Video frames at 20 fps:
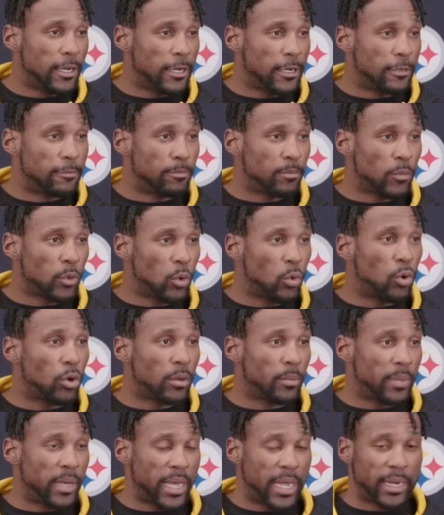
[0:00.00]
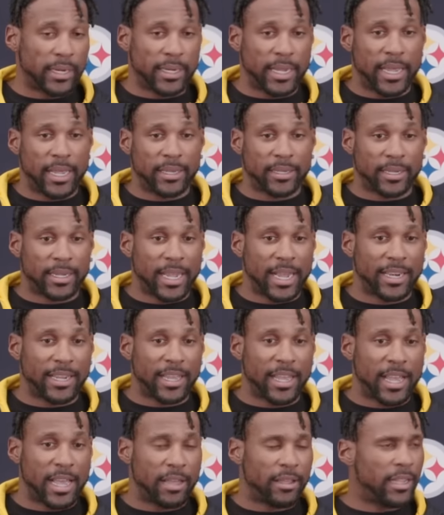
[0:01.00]
um, quarterback that
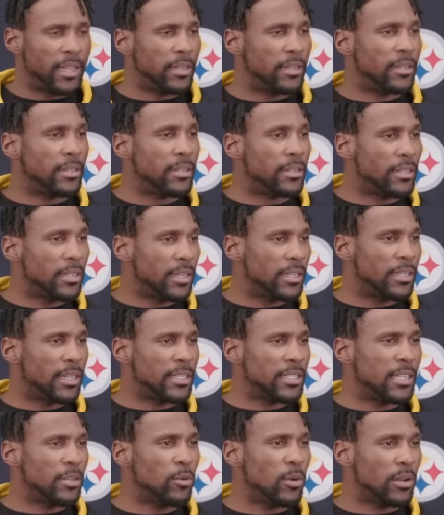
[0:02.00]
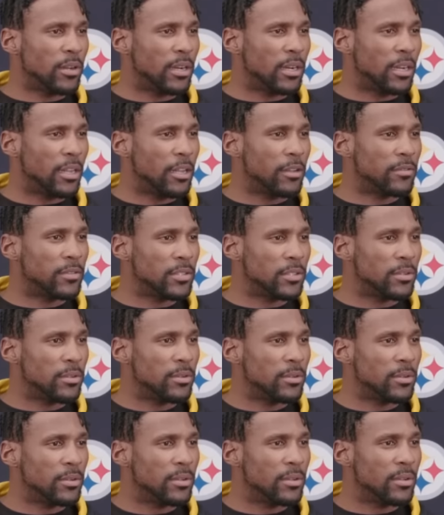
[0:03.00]
kind of had in, doesn't he wear the glove
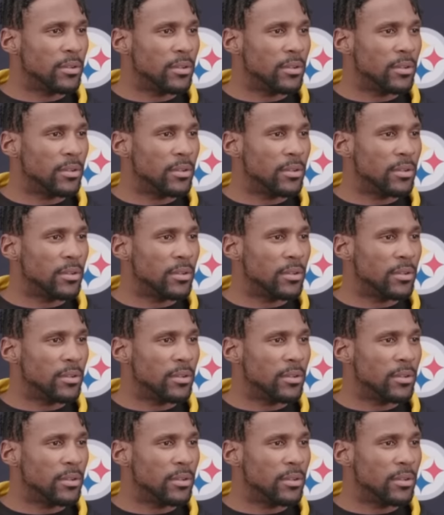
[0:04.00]
too?